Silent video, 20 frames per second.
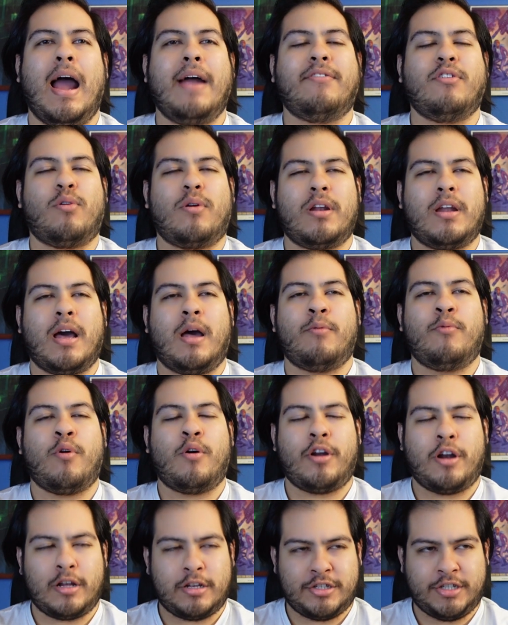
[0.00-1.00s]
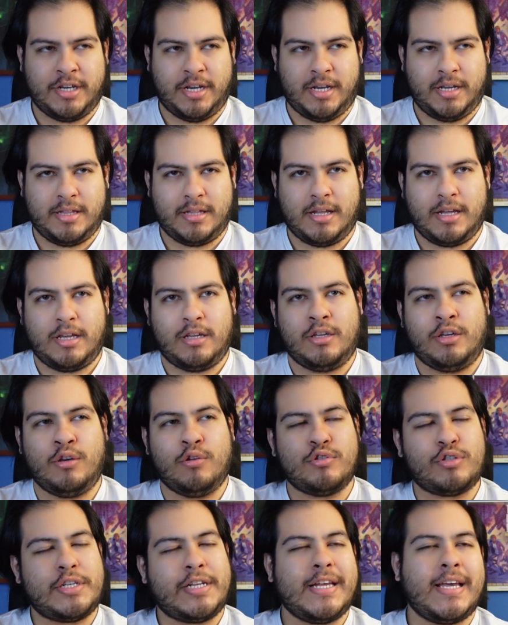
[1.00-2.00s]
Hi everyone, I'm Ronin Unchained.
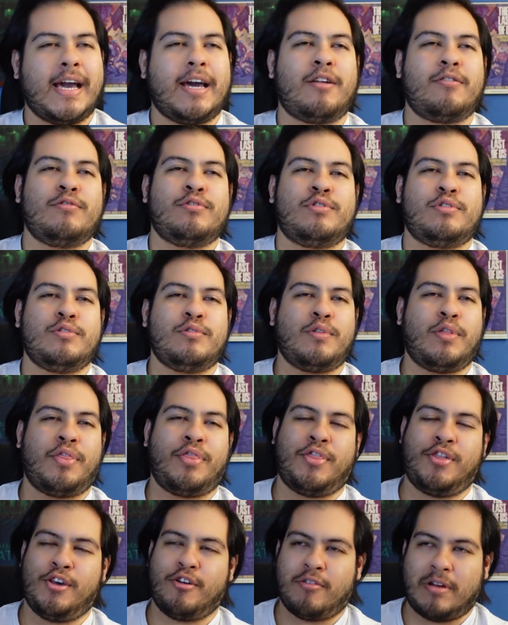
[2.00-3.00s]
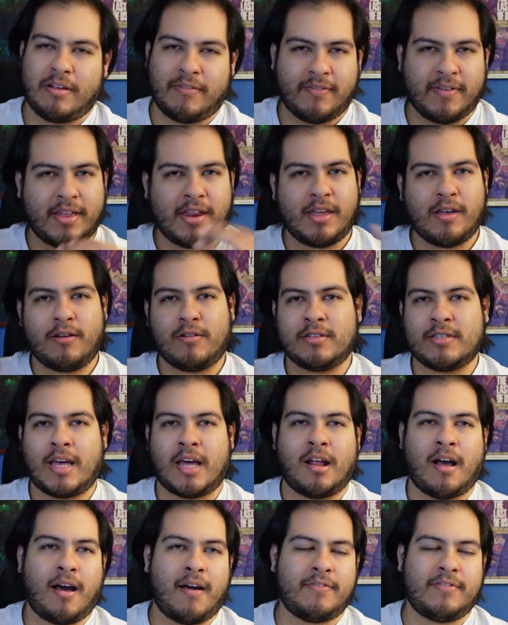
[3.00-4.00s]
Usually I don't do theory videos that
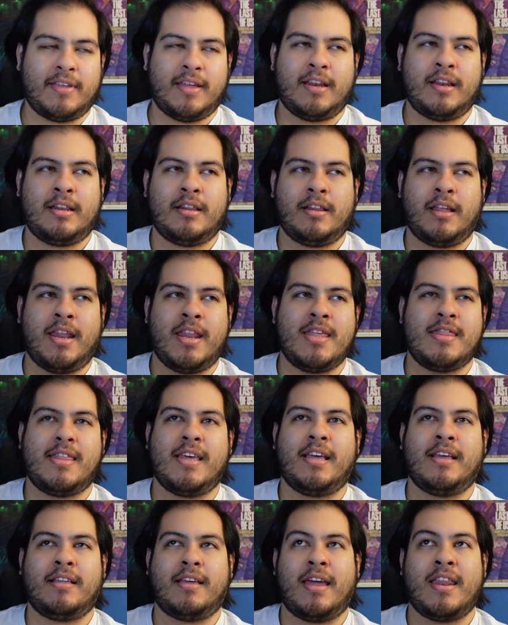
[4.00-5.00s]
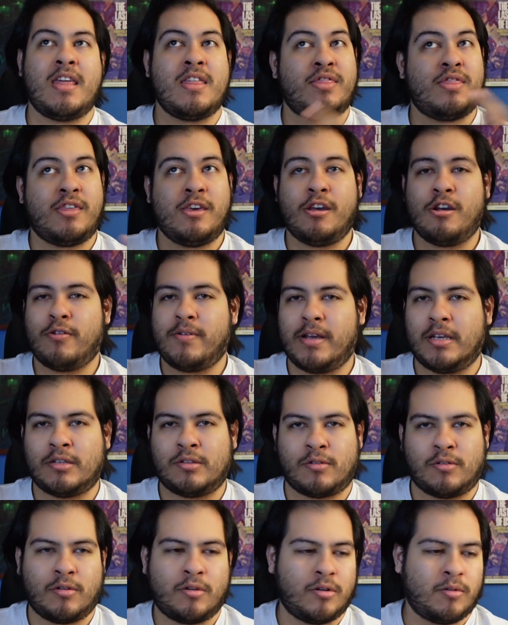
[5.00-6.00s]
often, anything, any
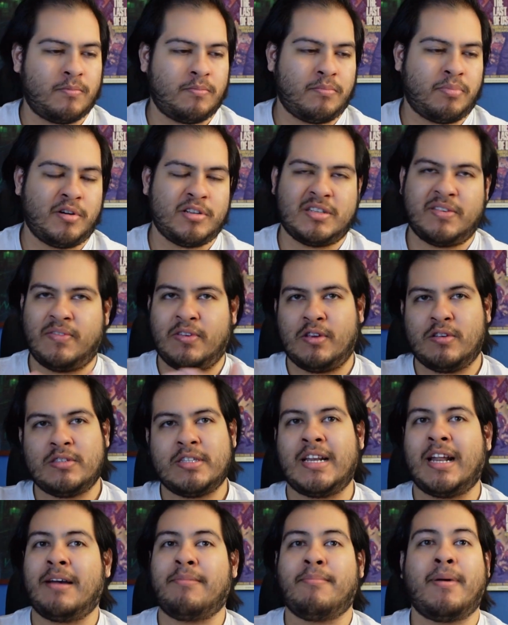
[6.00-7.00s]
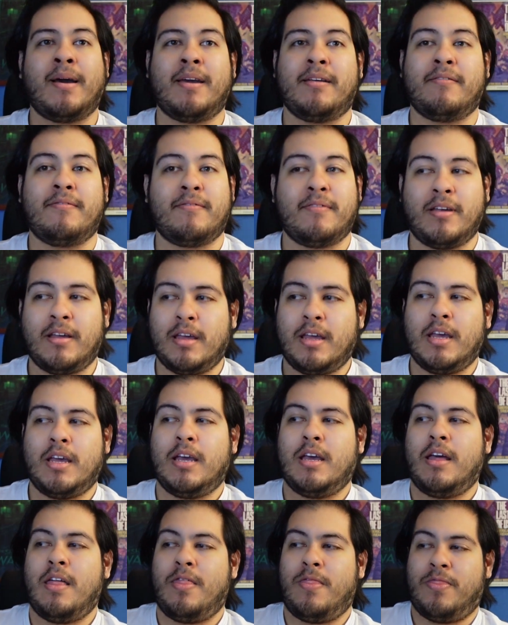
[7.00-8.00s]
theories or points of views that I might
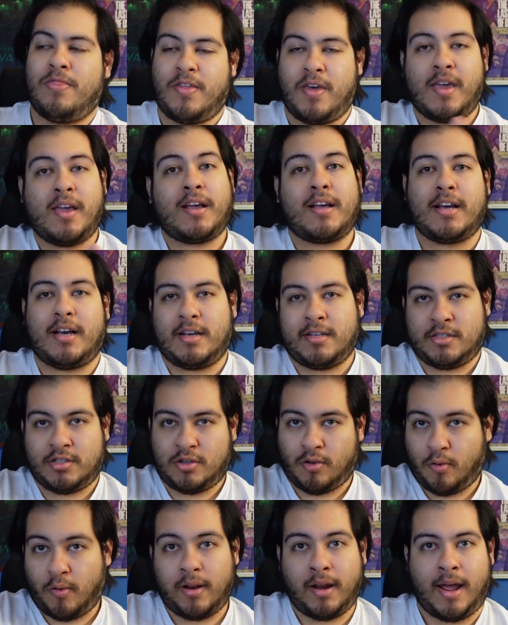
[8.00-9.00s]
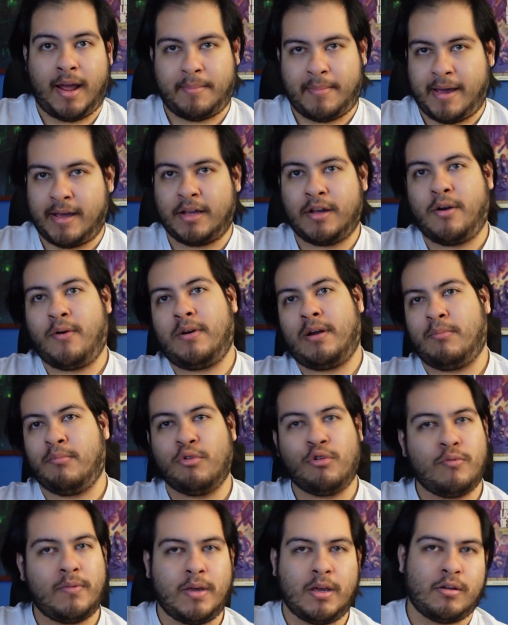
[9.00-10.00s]
think a storyline might go in a
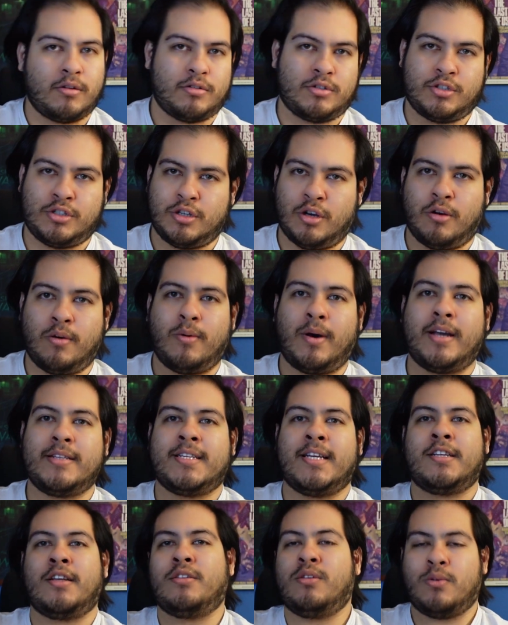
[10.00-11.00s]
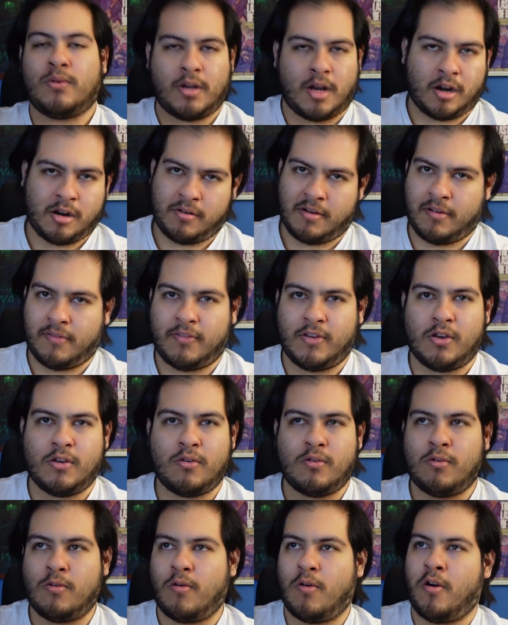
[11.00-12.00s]
movie or show. I tend to do it on a
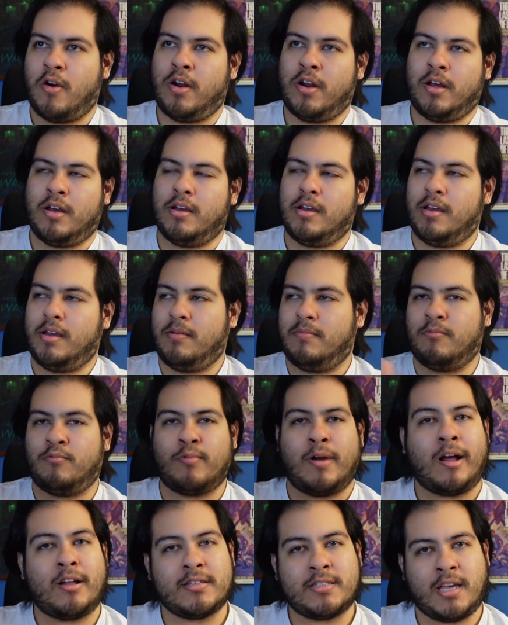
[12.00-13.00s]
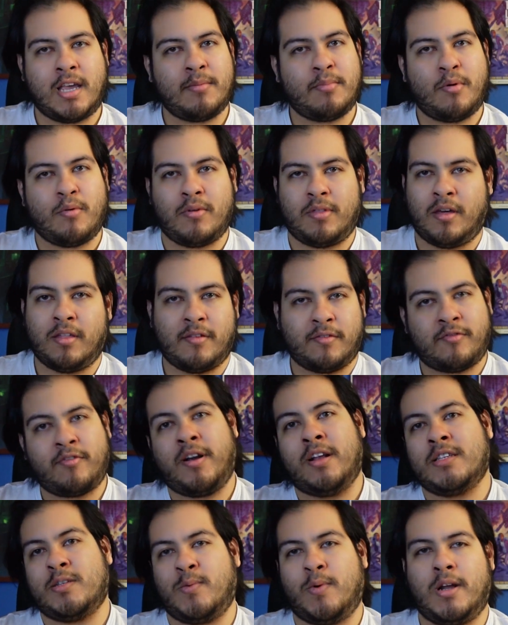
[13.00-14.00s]
review or in a roundtable with other
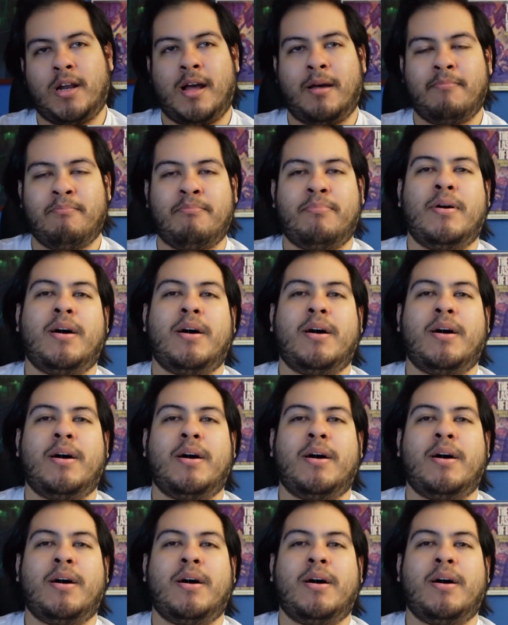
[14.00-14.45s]
friends and whatnot,